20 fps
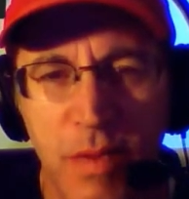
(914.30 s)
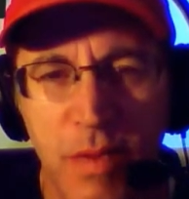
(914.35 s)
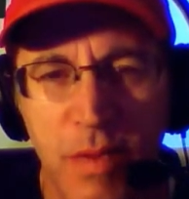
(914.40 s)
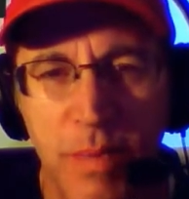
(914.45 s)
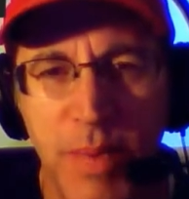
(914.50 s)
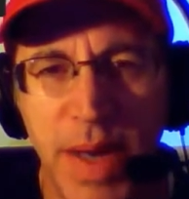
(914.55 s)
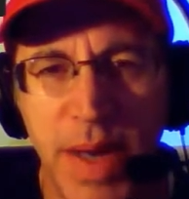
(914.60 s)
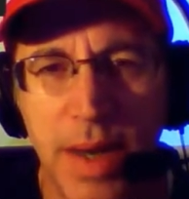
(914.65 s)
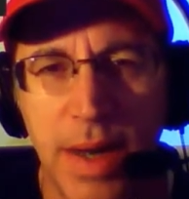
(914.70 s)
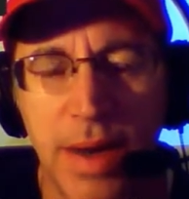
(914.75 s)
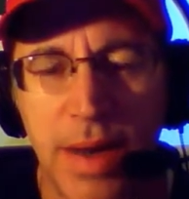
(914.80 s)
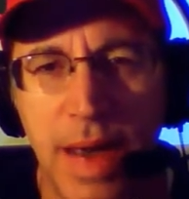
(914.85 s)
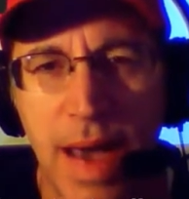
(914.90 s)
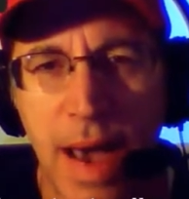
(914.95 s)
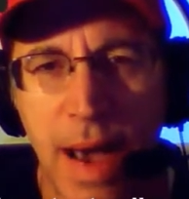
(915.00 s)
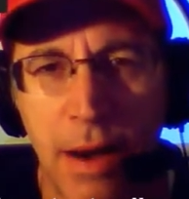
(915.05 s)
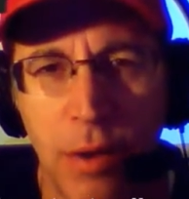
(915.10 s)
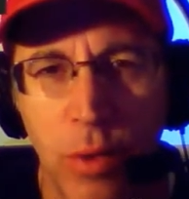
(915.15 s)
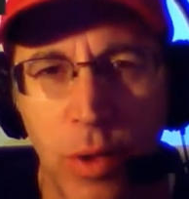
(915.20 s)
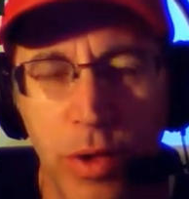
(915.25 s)
for being a
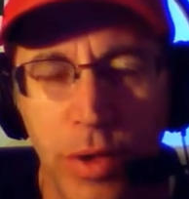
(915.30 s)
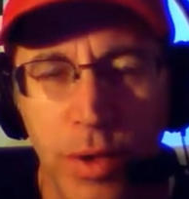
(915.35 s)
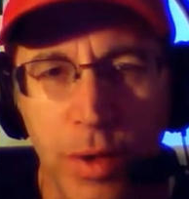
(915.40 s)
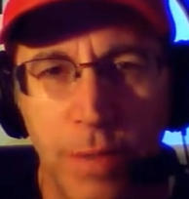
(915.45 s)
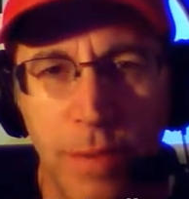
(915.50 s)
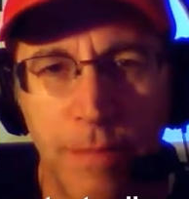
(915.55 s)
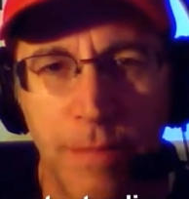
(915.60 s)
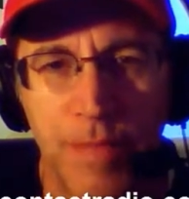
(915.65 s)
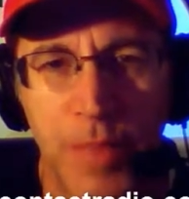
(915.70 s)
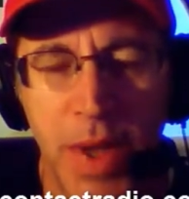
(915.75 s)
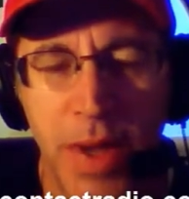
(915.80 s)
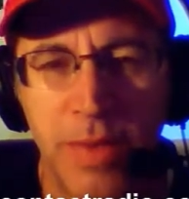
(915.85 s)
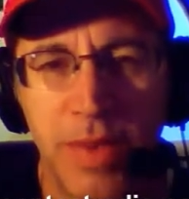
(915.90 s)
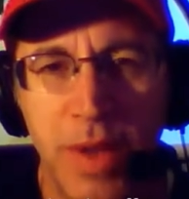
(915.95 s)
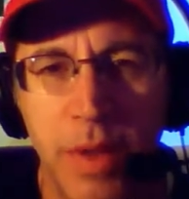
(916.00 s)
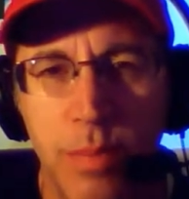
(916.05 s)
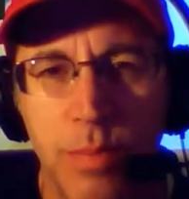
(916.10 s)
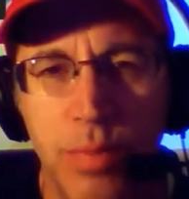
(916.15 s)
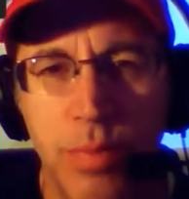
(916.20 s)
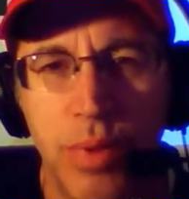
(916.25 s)
coward and
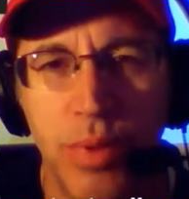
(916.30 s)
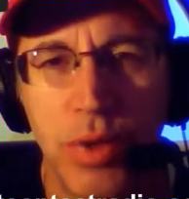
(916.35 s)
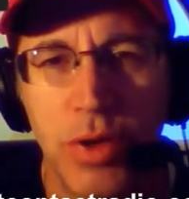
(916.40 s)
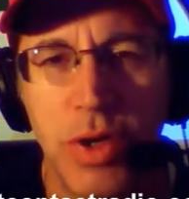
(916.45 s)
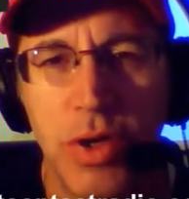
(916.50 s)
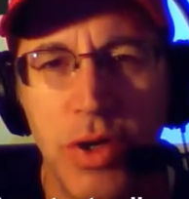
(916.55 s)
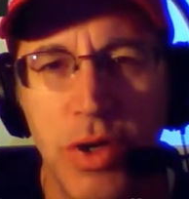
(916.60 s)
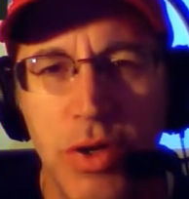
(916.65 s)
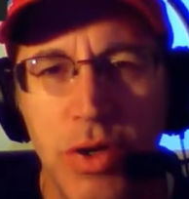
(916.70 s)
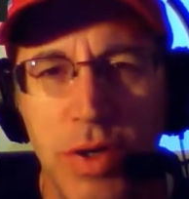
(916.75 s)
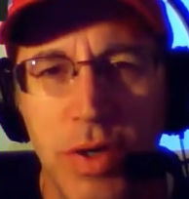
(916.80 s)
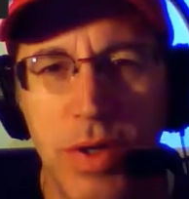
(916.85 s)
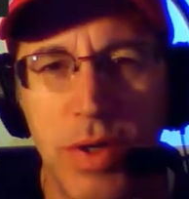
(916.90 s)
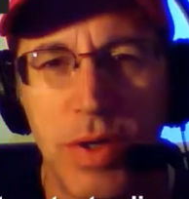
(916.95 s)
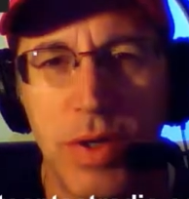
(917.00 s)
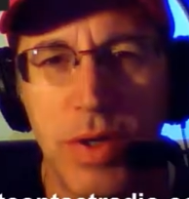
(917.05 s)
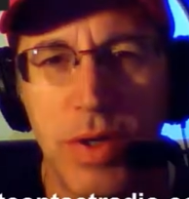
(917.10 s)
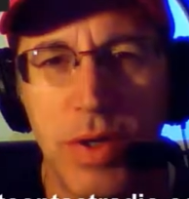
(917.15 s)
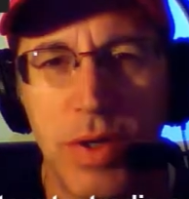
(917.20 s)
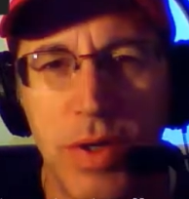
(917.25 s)
then pushing your
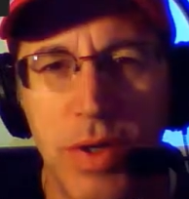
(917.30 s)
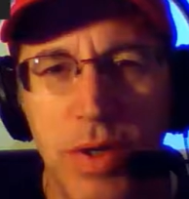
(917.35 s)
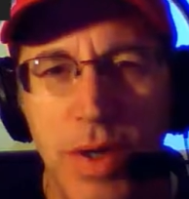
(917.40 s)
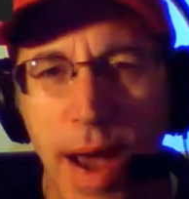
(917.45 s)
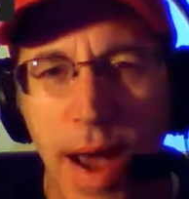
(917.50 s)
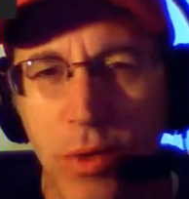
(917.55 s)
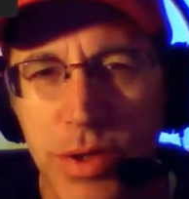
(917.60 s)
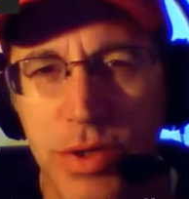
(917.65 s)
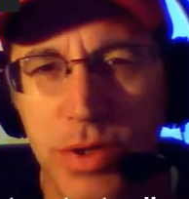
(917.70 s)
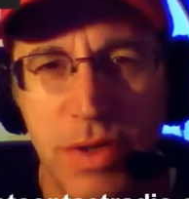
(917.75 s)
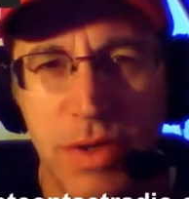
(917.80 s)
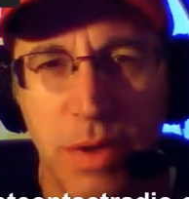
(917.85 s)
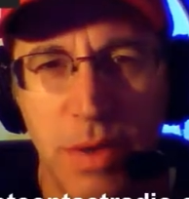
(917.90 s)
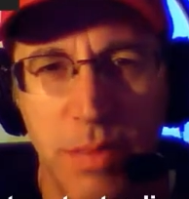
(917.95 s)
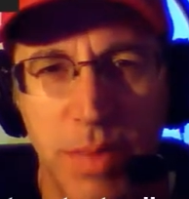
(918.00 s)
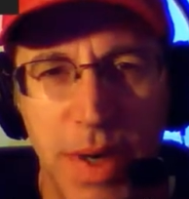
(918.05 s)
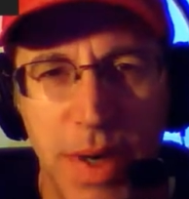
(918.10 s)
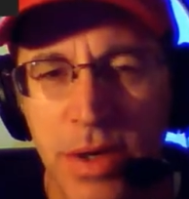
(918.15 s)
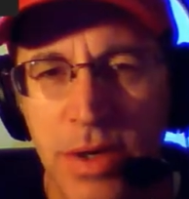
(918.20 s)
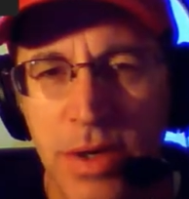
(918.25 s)
cowardice off on
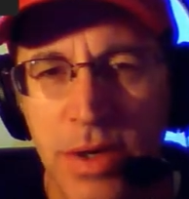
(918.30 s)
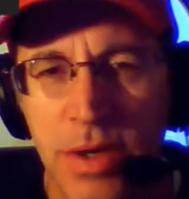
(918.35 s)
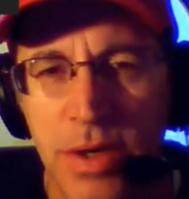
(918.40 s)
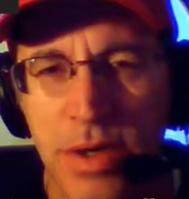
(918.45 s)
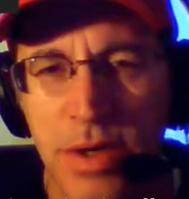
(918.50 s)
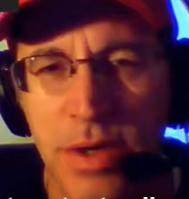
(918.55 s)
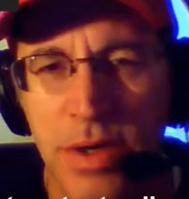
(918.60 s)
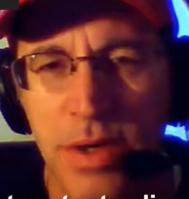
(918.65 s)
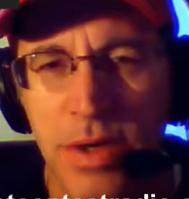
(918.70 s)
somebody else.